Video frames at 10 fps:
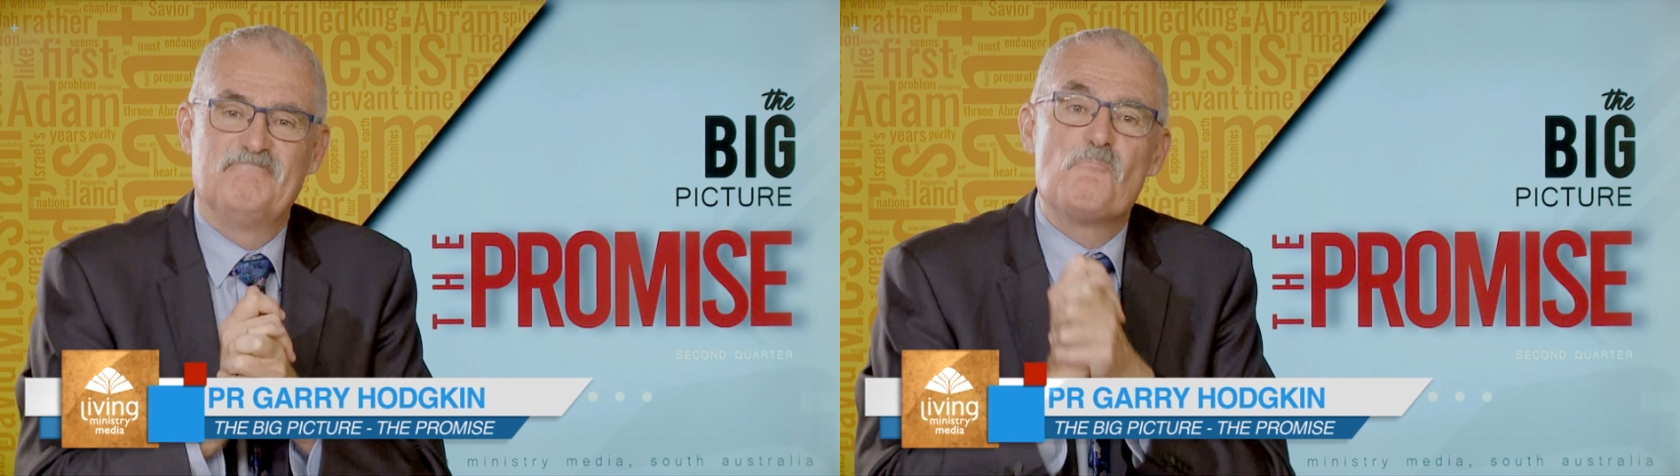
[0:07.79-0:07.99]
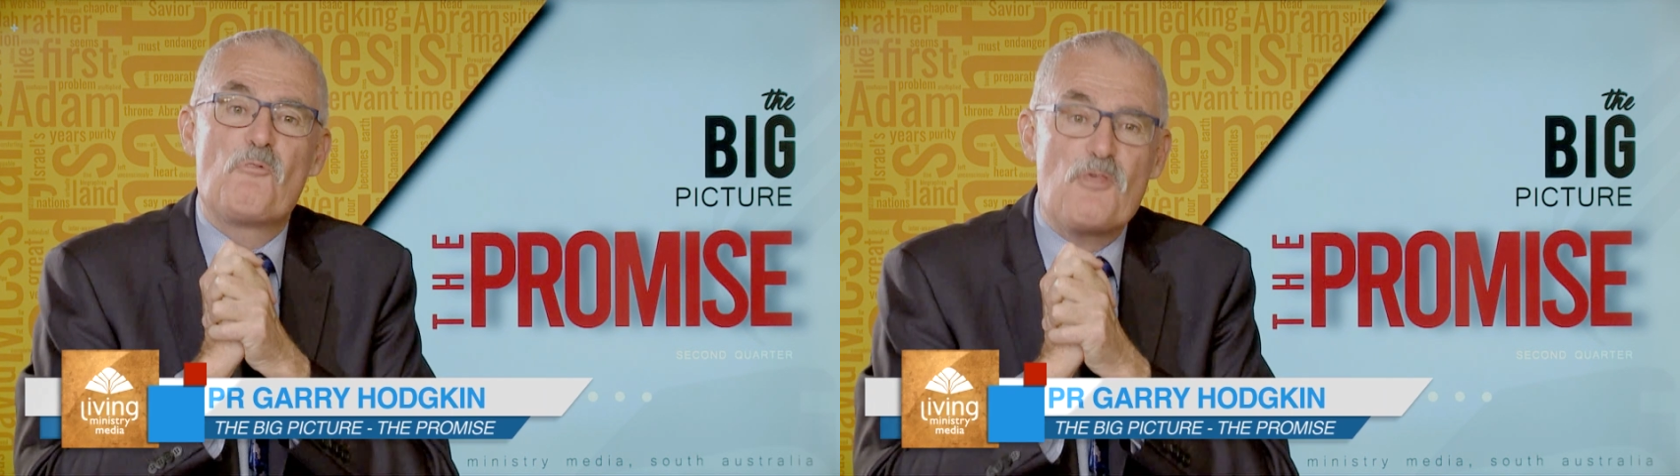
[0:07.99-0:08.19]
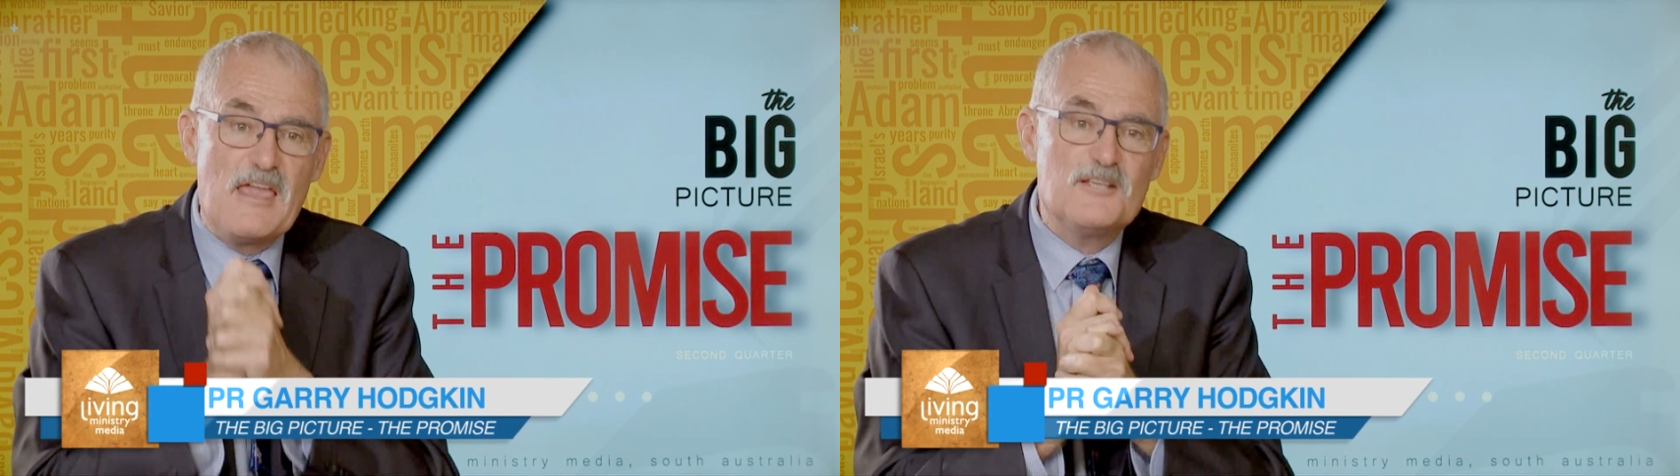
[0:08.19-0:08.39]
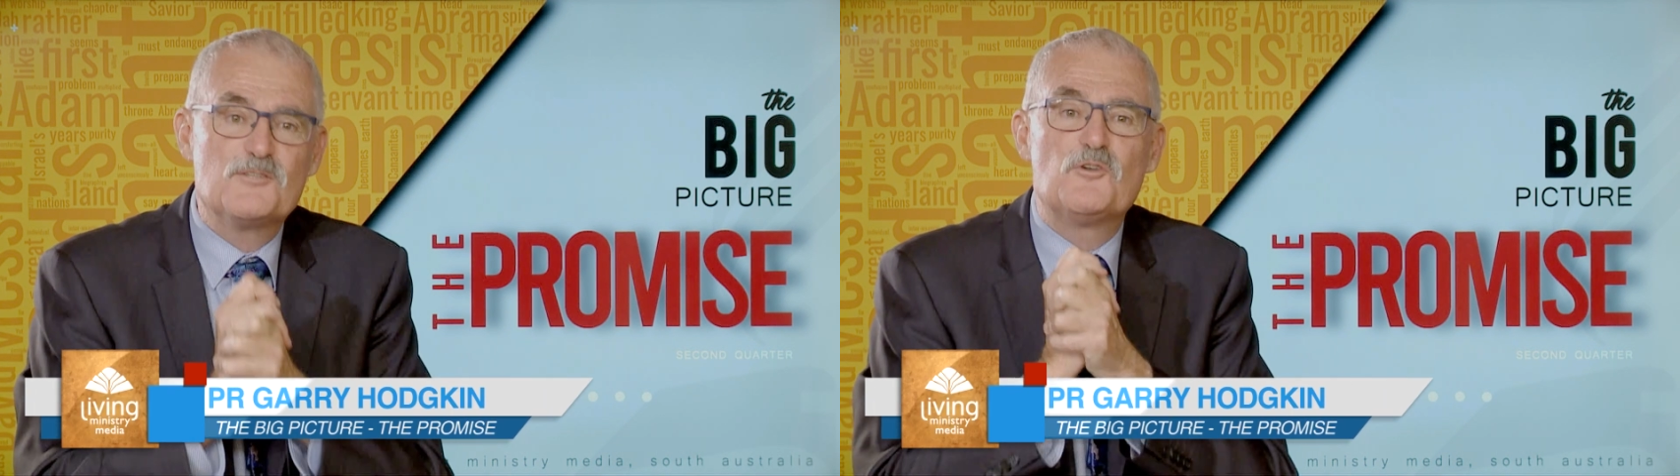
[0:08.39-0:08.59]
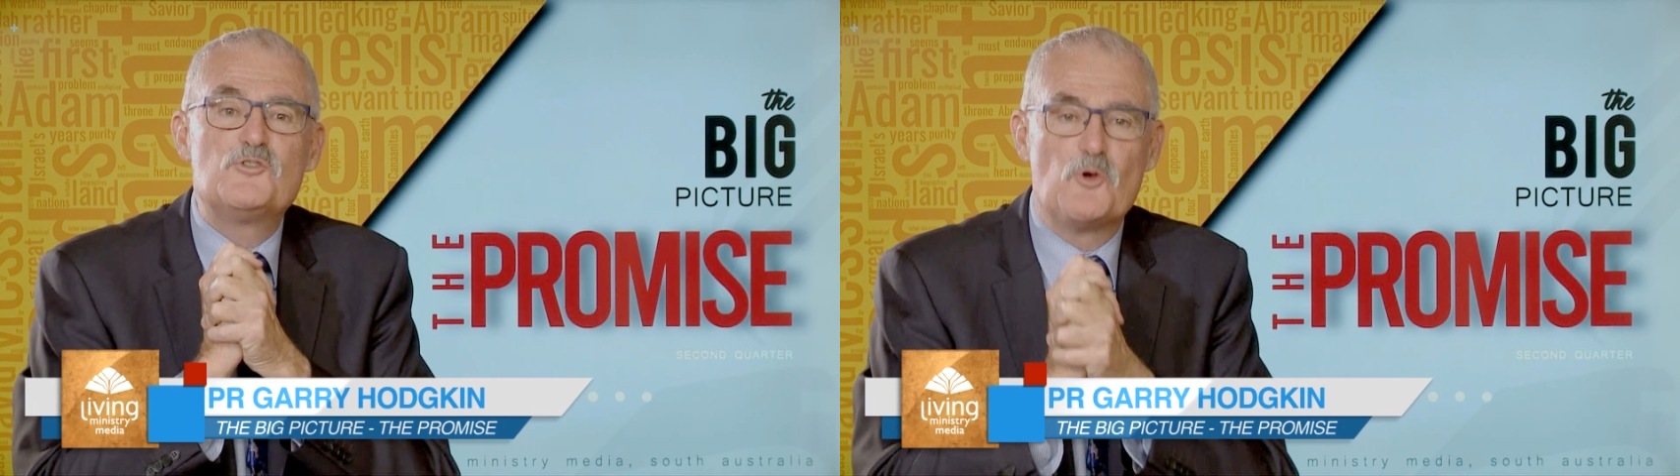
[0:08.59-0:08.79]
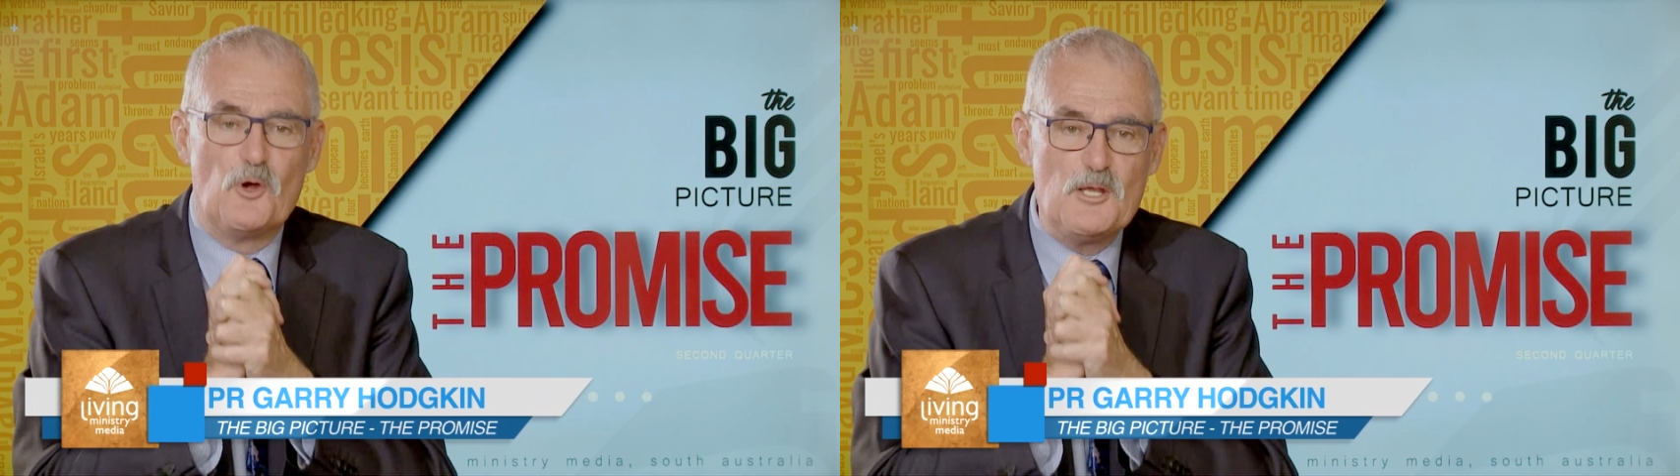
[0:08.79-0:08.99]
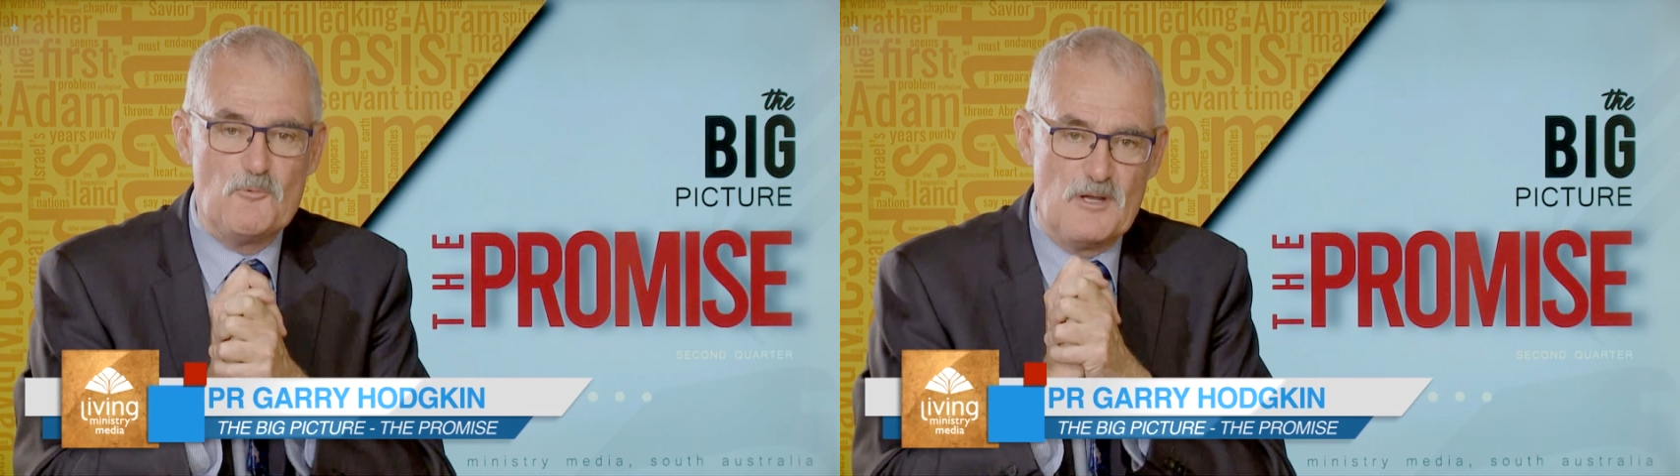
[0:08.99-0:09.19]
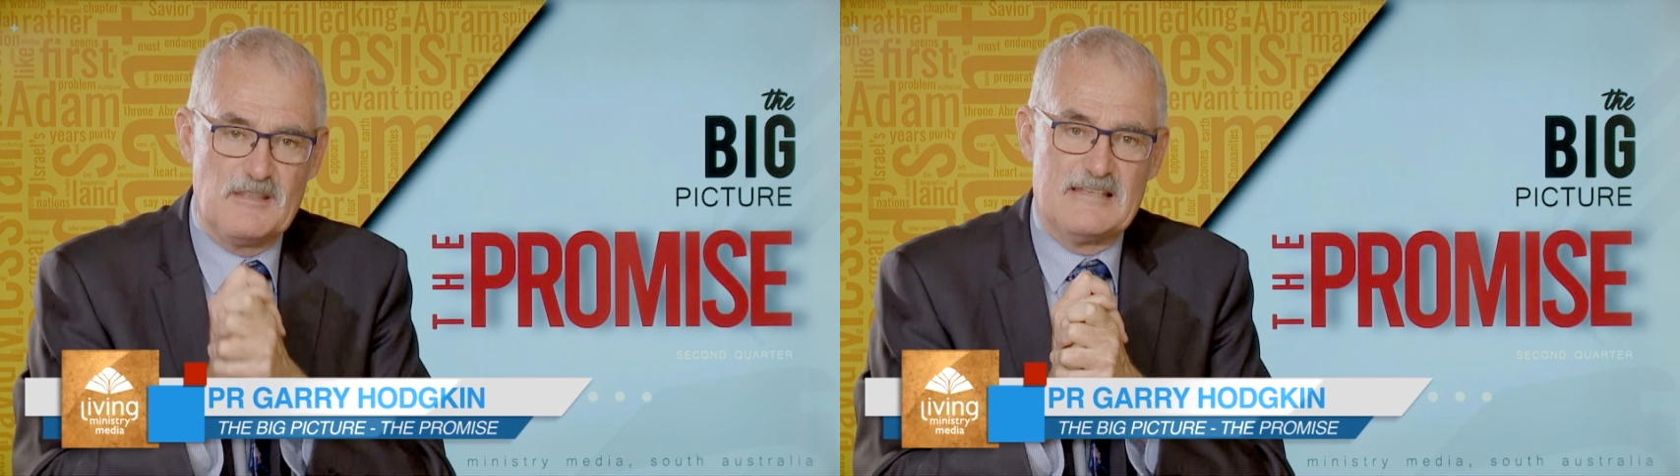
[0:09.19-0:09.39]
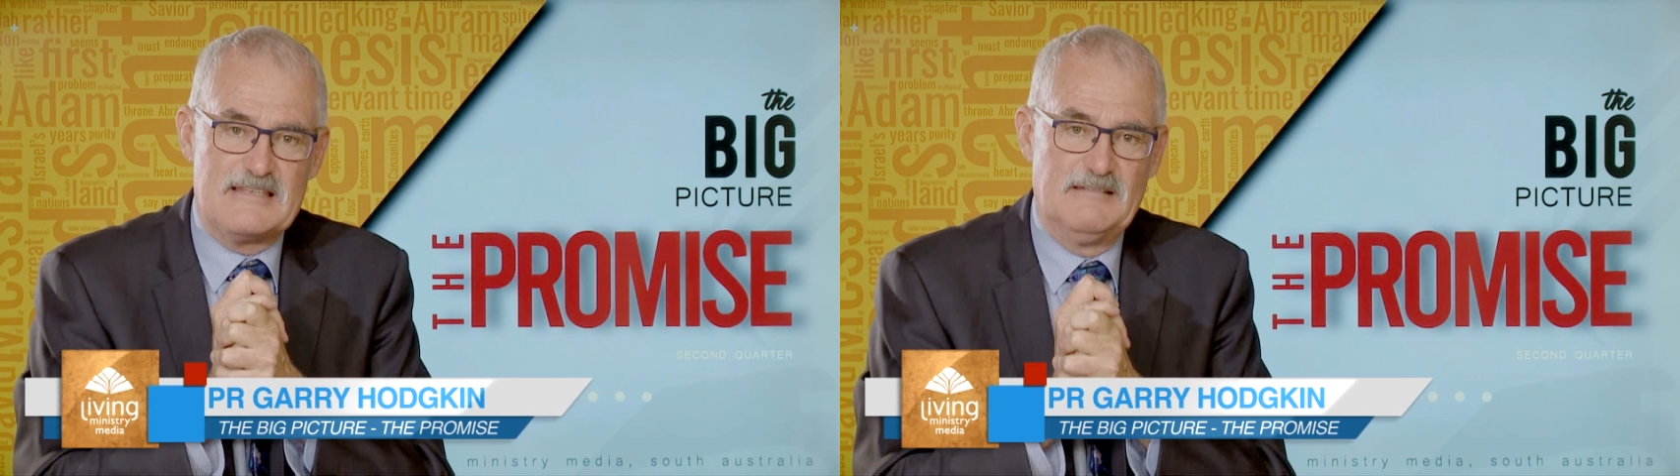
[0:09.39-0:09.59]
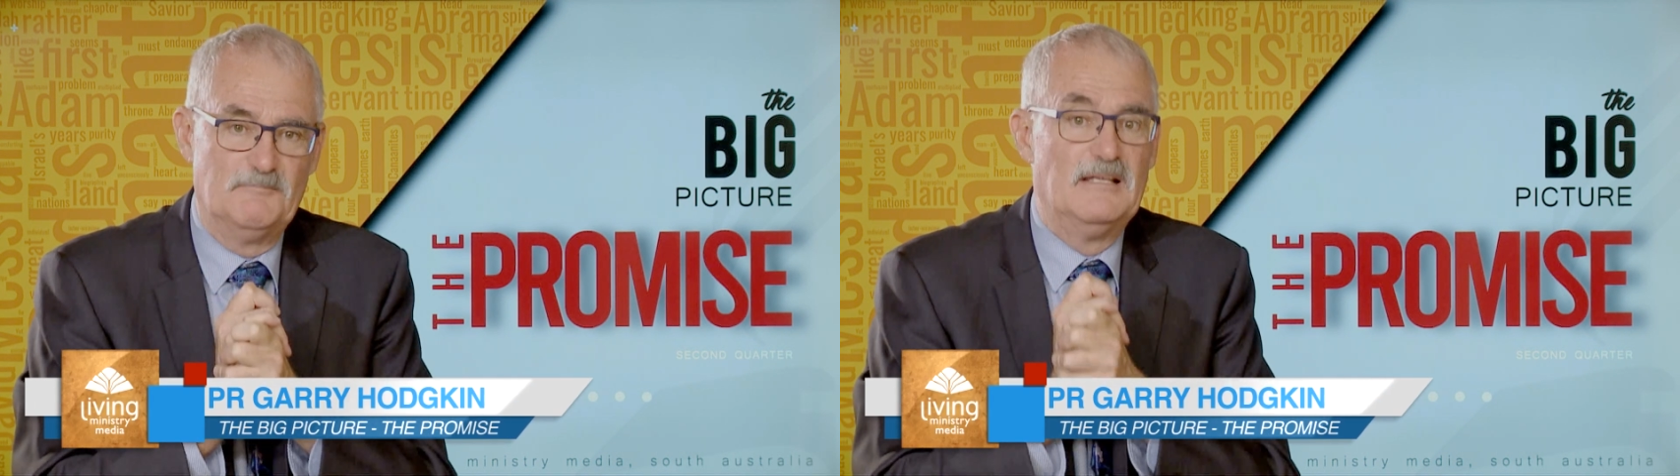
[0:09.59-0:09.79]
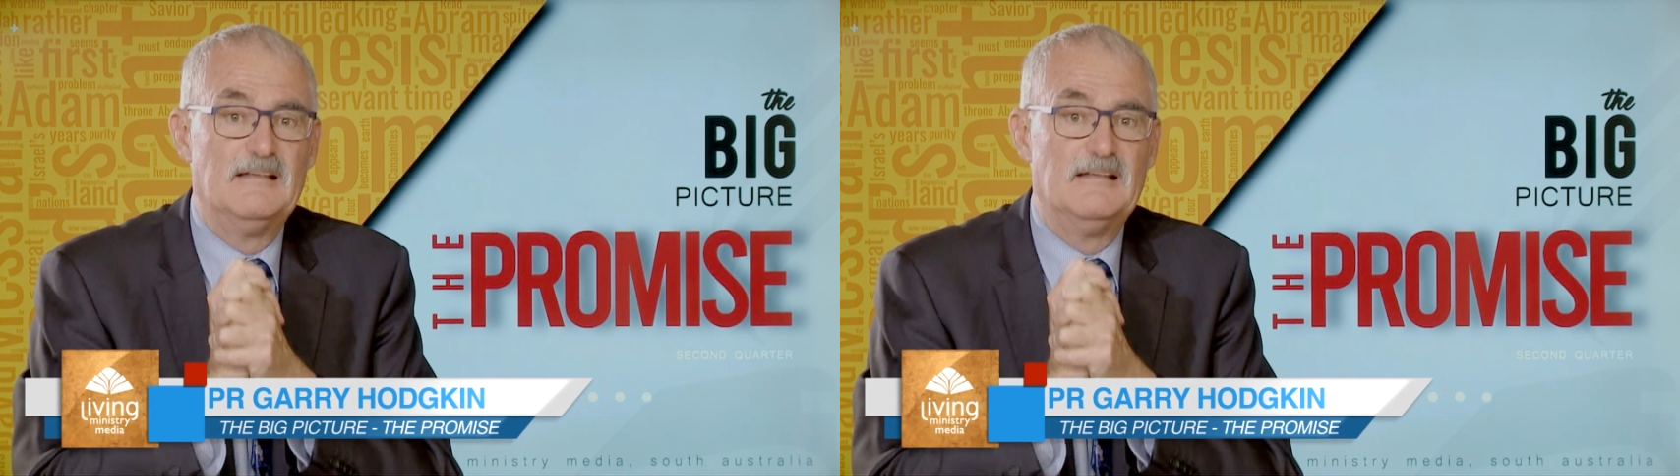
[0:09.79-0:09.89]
Thanks for joining with us.